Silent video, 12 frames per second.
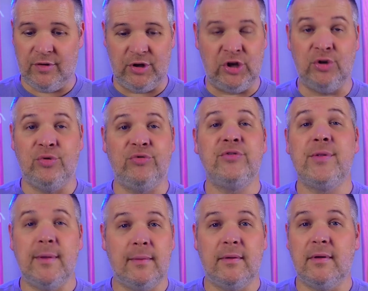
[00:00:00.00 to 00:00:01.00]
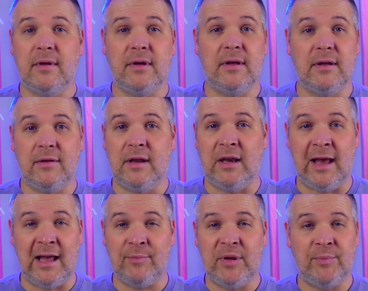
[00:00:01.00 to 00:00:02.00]
use
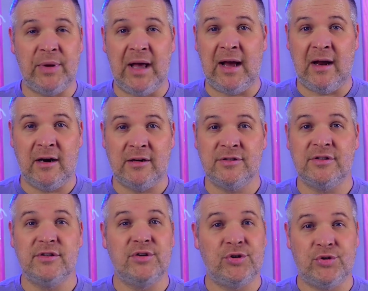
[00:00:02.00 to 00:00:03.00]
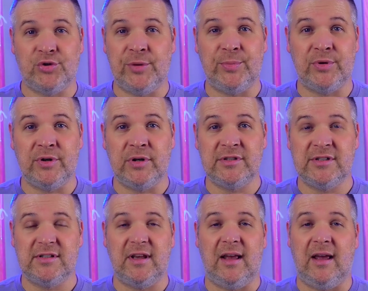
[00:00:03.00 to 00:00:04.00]
lineman pliers,
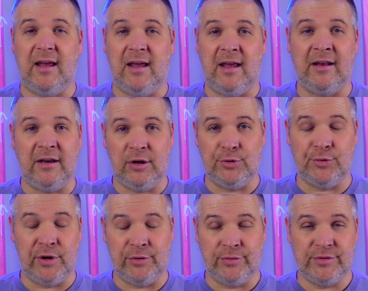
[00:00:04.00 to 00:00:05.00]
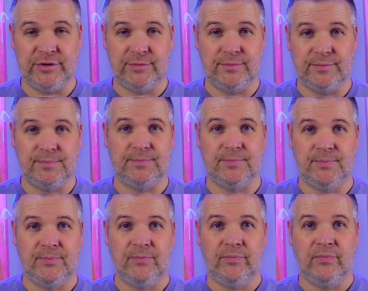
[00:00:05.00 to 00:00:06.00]
strippers, and needle nose.
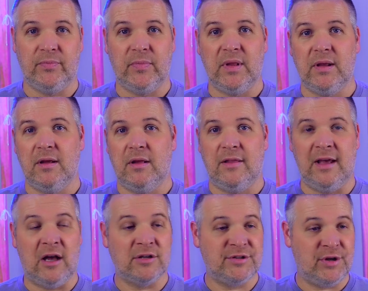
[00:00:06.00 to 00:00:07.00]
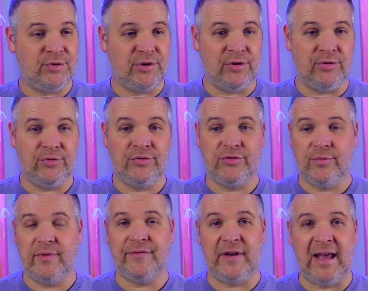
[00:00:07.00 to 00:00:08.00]
They also use
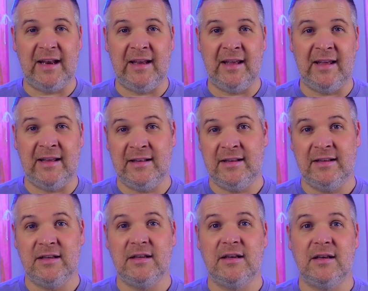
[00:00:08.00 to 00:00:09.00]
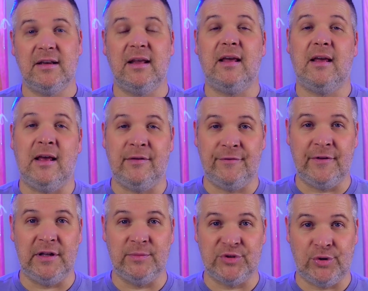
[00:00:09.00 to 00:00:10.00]
flathead and
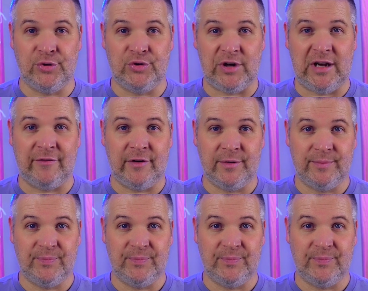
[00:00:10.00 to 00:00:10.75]
Phillips screwdriver.